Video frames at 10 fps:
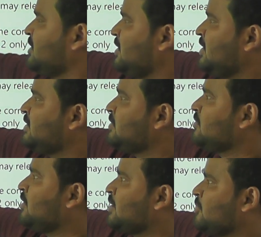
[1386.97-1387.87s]
related to
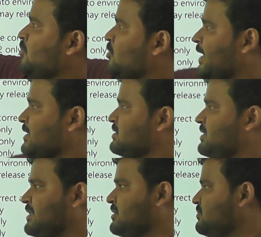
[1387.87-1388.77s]
carbon
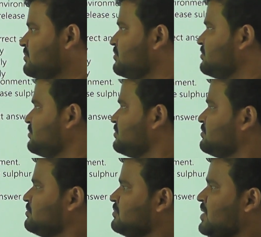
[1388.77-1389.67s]
monoxide.
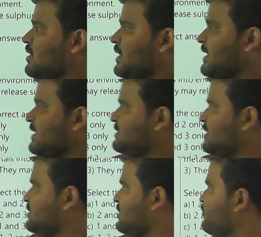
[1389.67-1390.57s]
Like
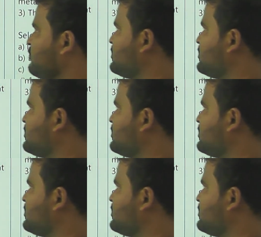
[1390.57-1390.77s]
excess of which